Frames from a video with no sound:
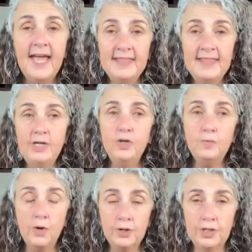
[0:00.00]
And then you
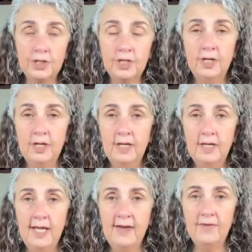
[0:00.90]
watch
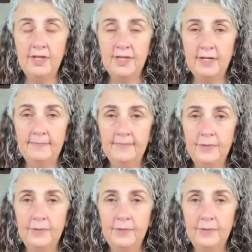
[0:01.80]
everything.